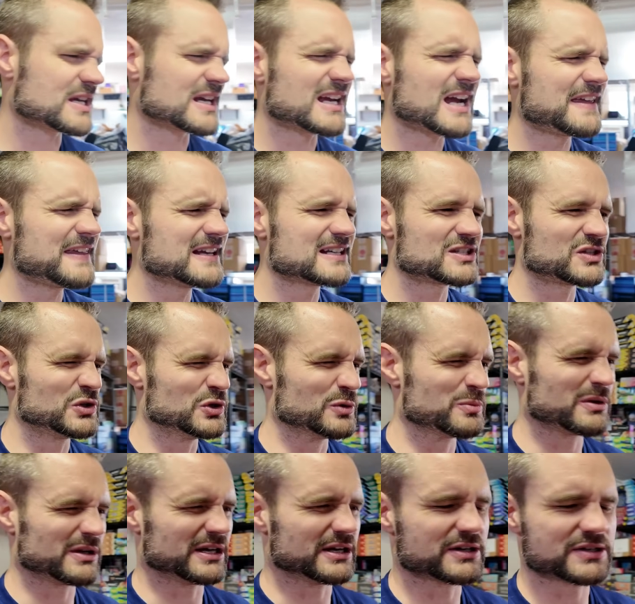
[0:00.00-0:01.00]
Like I think 2
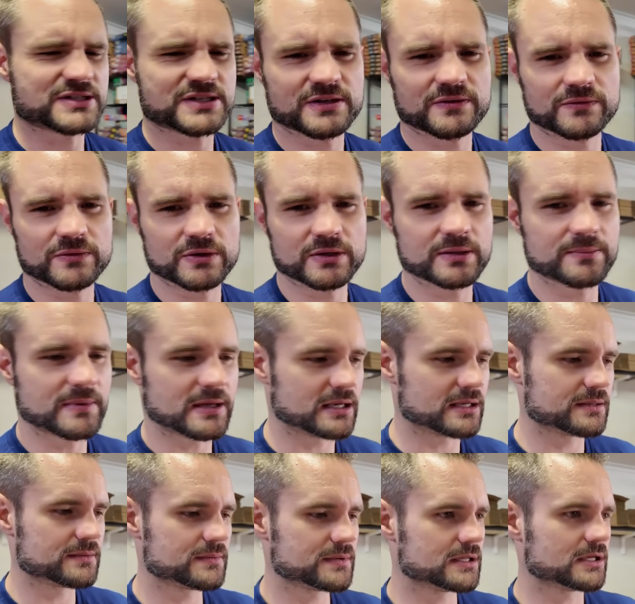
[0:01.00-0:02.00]
players that have really
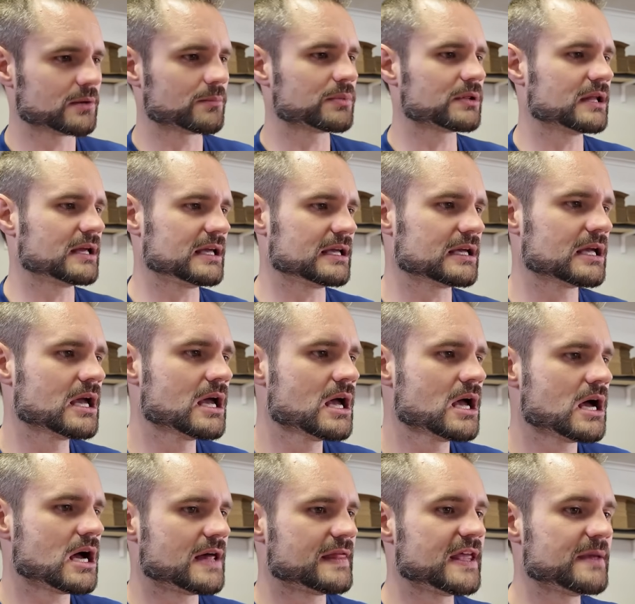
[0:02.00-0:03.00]
been, playing,
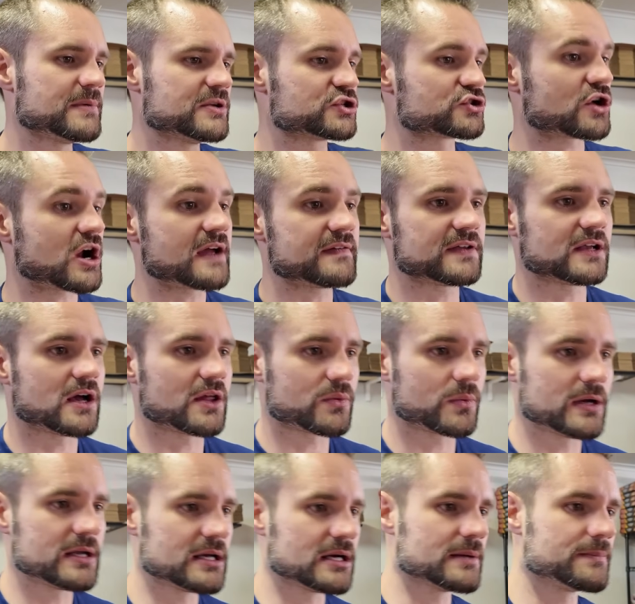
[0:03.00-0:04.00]
and they've been driving all the
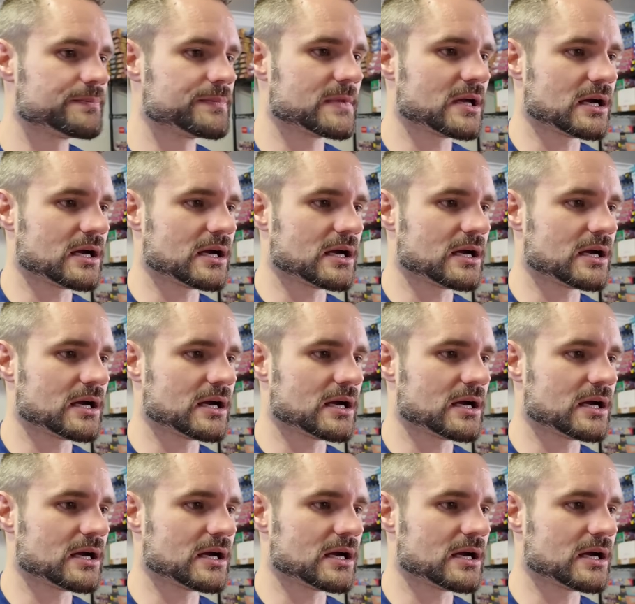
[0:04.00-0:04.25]
way to,